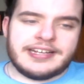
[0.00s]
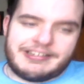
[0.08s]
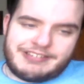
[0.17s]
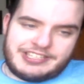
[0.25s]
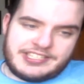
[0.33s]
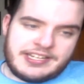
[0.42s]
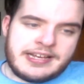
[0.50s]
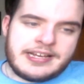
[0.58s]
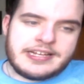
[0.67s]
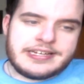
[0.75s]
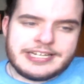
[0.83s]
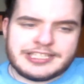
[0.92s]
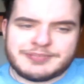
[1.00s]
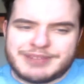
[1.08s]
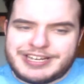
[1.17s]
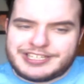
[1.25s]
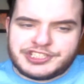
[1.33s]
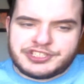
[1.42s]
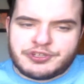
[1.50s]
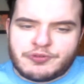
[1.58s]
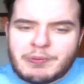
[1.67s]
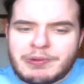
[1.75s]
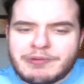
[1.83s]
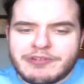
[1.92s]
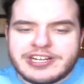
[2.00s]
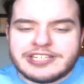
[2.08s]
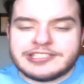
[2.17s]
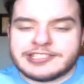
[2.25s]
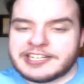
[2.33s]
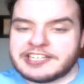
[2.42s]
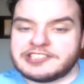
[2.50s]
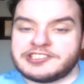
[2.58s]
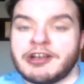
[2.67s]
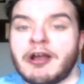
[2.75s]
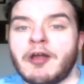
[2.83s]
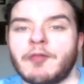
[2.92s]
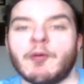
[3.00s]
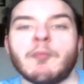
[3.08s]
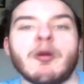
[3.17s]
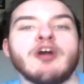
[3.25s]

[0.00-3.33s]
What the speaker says: Anyways, next match, Roman Reigns against the